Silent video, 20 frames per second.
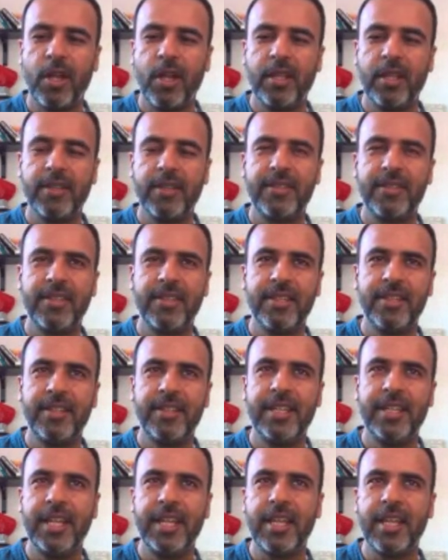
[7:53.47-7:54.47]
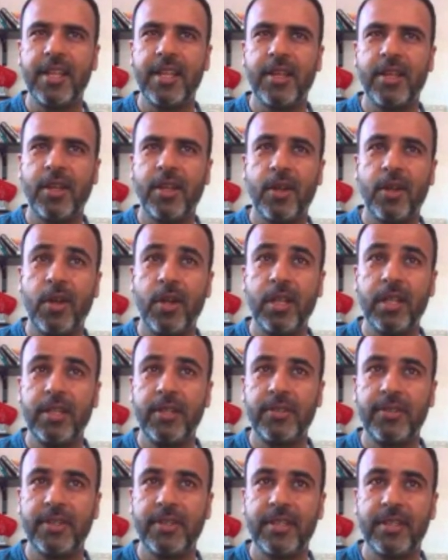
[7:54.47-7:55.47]
all this data, all
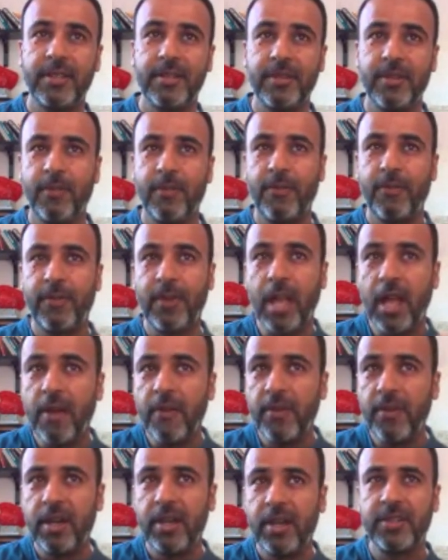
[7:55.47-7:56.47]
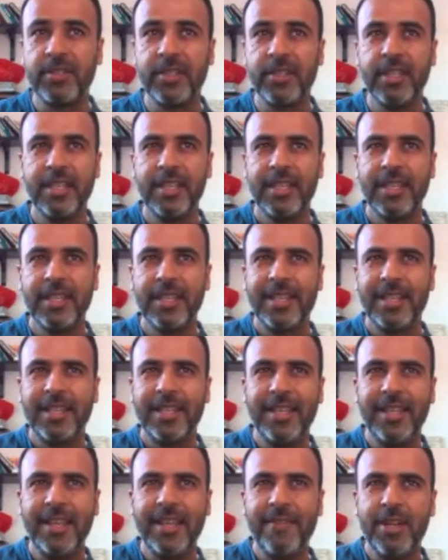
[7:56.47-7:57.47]
this flowers.
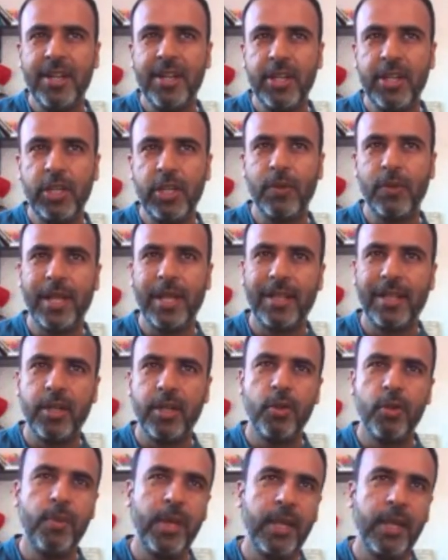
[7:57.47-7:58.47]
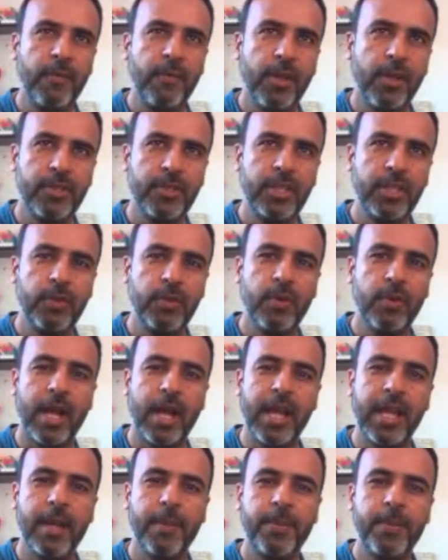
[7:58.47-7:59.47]
They were new, like the domain was new.
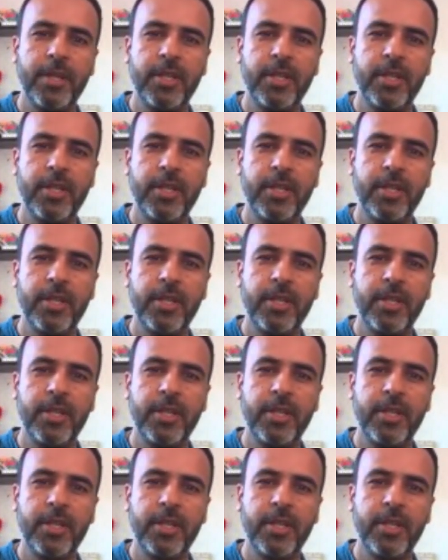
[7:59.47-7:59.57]
I